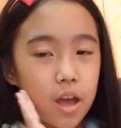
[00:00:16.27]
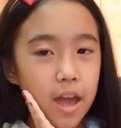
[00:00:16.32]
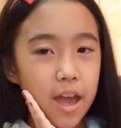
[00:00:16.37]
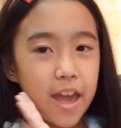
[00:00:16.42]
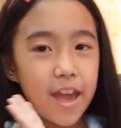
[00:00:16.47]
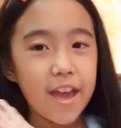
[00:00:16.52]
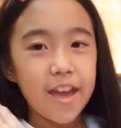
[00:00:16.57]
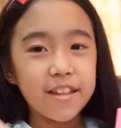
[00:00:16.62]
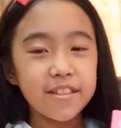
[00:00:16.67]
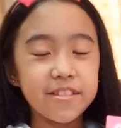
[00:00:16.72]

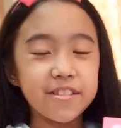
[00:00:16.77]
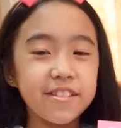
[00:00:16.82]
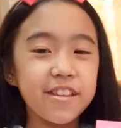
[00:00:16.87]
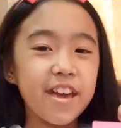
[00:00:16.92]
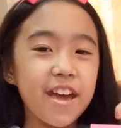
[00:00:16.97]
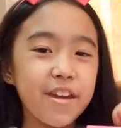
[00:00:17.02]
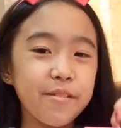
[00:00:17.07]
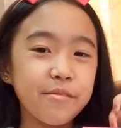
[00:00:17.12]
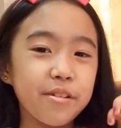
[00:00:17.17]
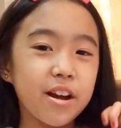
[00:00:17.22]
And
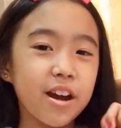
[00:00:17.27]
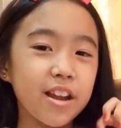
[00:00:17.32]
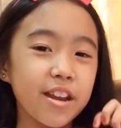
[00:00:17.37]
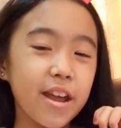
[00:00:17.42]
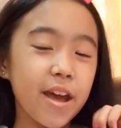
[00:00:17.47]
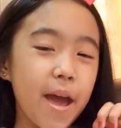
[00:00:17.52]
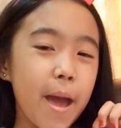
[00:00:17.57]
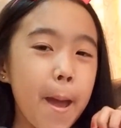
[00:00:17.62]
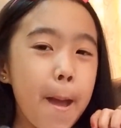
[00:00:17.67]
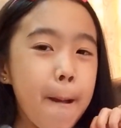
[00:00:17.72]
today we're
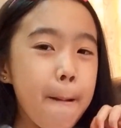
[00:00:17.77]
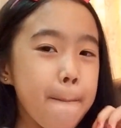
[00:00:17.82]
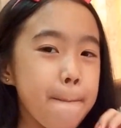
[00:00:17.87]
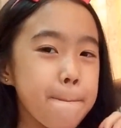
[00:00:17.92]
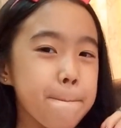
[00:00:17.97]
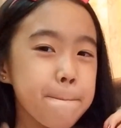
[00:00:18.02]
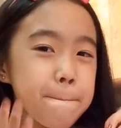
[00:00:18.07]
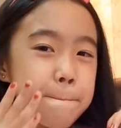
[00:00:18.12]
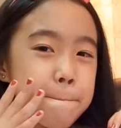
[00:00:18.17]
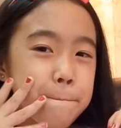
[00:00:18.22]
gonna
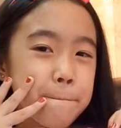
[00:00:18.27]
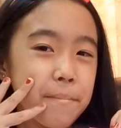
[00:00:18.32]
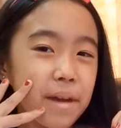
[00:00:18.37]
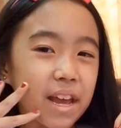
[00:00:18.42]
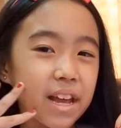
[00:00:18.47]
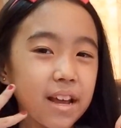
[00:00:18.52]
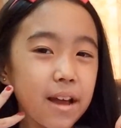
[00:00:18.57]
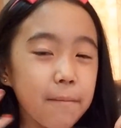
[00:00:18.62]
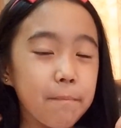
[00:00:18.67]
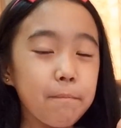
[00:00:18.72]

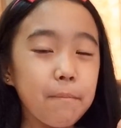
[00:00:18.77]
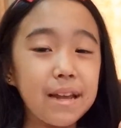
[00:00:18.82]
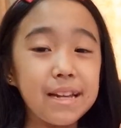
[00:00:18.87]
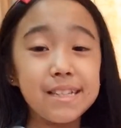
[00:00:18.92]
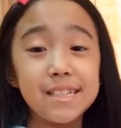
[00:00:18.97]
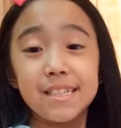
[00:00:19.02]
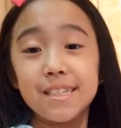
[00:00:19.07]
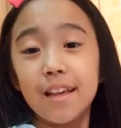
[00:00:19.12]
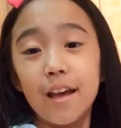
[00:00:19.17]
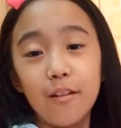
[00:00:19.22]
make up
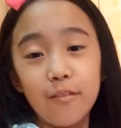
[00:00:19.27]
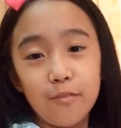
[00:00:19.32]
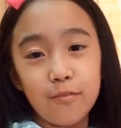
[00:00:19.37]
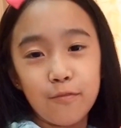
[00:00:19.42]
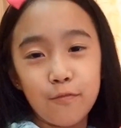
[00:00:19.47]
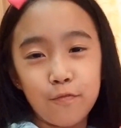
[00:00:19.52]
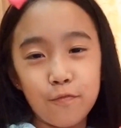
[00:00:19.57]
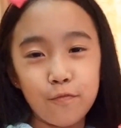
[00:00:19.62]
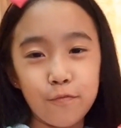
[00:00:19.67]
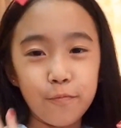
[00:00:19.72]
myself.
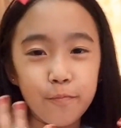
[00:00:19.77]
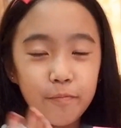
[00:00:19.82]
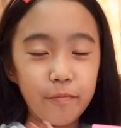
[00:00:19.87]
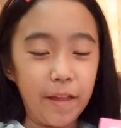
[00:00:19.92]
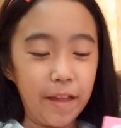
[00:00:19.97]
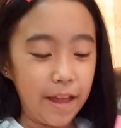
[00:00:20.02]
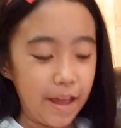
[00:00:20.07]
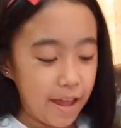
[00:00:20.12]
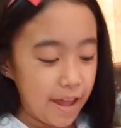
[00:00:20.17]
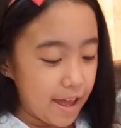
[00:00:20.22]

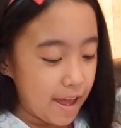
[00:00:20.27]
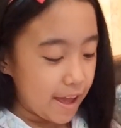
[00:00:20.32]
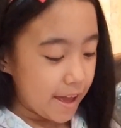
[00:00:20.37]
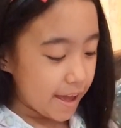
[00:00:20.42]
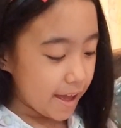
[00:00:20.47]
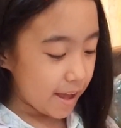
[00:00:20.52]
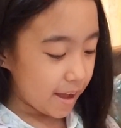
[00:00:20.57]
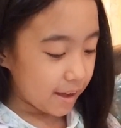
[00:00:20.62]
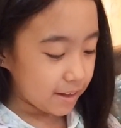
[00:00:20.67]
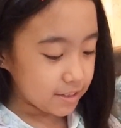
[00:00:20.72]

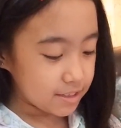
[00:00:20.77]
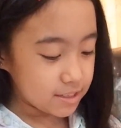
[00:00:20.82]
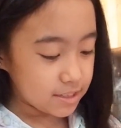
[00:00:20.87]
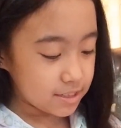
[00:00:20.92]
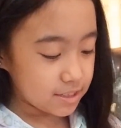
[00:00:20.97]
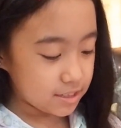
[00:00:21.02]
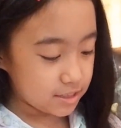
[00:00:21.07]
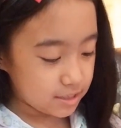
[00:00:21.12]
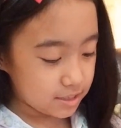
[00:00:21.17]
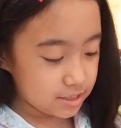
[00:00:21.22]
And
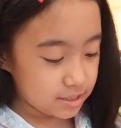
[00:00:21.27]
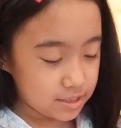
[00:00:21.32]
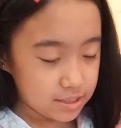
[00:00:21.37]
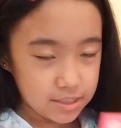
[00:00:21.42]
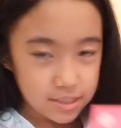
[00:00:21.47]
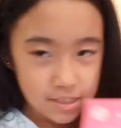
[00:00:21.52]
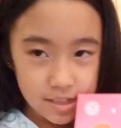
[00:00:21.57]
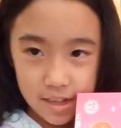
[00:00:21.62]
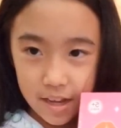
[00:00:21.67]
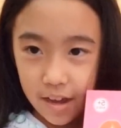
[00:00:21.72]

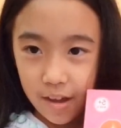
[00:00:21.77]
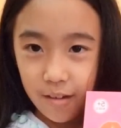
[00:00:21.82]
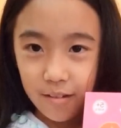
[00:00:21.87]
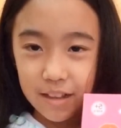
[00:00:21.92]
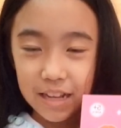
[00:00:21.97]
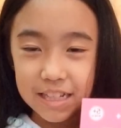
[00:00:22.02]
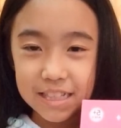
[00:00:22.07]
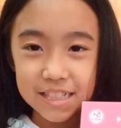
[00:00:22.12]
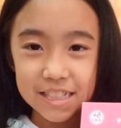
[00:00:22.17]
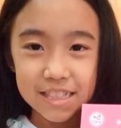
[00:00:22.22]
so
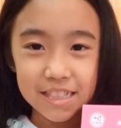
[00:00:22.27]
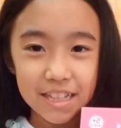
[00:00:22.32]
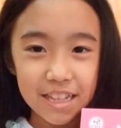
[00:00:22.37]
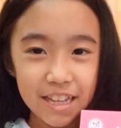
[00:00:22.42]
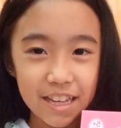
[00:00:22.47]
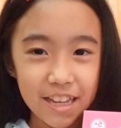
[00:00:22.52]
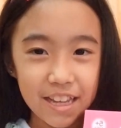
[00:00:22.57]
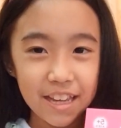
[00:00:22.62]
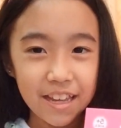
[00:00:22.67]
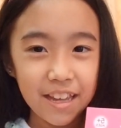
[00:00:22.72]
let's
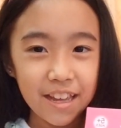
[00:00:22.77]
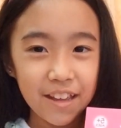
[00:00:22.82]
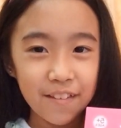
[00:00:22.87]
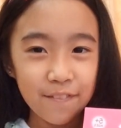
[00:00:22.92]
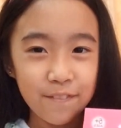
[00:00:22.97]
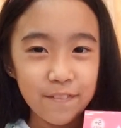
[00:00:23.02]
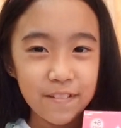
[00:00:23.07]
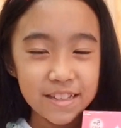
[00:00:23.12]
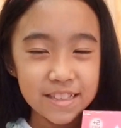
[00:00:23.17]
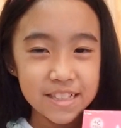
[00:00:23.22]
see if
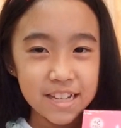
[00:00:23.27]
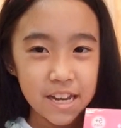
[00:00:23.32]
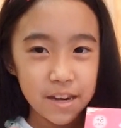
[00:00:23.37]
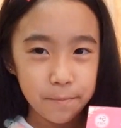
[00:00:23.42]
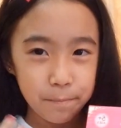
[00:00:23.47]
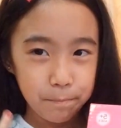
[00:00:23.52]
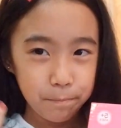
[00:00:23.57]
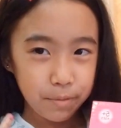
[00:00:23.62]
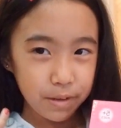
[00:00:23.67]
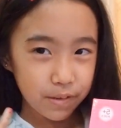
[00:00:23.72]
it's gonna
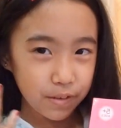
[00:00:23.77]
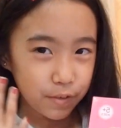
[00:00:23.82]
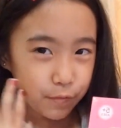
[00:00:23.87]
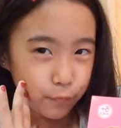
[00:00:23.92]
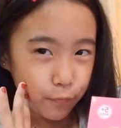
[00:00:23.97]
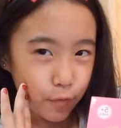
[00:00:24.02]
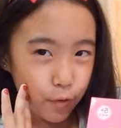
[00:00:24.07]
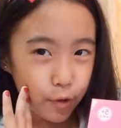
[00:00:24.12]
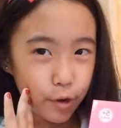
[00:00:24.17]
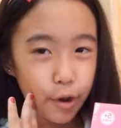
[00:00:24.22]
be
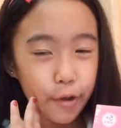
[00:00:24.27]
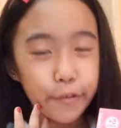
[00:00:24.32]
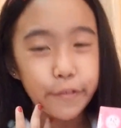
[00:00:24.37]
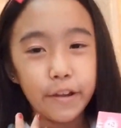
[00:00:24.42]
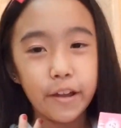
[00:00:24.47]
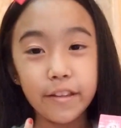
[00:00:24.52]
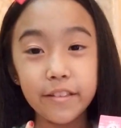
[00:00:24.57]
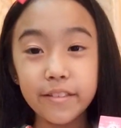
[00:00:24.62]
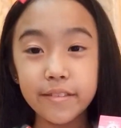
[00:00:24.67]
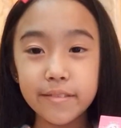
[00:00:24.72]
beautiful or
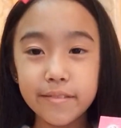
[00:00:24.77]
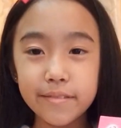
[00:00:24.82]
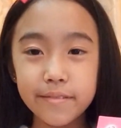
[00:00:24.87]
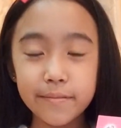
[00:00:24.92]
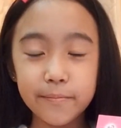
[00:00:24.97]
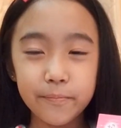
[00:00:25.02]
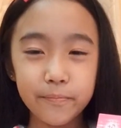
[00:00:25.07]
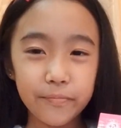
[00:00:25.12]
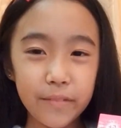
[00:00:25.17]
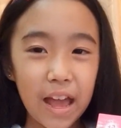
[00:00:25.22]
not.
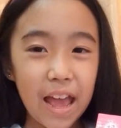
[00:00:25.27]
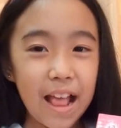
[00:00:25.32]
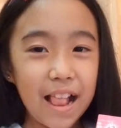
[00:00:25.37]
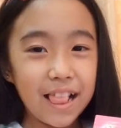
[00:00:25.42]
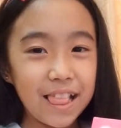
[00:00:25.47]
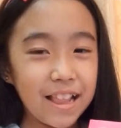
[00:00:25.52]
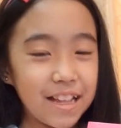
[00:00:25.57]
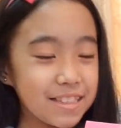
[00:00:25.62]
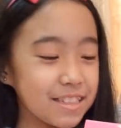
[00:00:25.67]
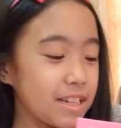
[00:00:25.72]

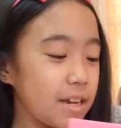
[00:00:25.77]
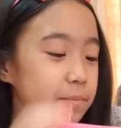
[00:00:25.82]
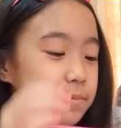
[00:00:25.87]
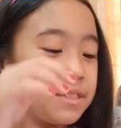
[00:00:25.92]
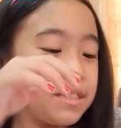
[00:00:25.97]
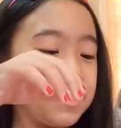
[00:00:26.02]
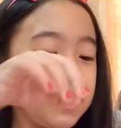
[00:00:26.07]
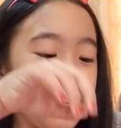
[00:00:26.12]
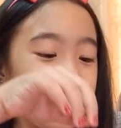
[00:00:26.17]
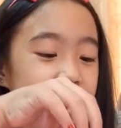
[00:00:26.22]
Let's come
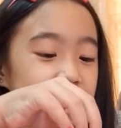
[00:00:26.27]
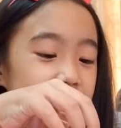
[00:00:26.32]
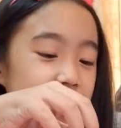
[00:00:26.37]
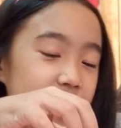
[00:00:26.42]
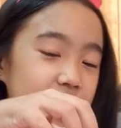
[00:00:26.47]
see.